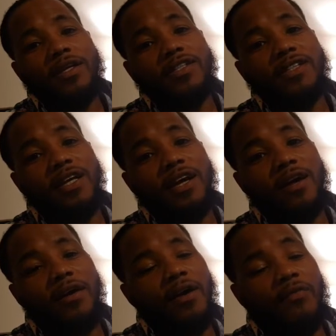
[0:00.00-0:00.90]

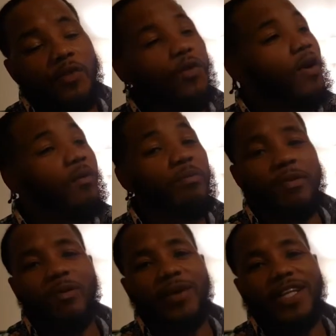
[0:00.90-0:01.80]
a few other
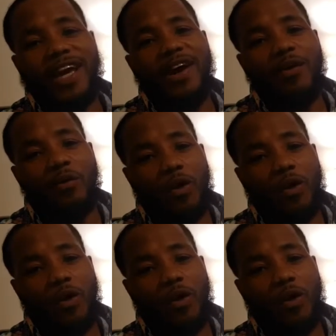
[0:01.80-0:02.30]
people went down.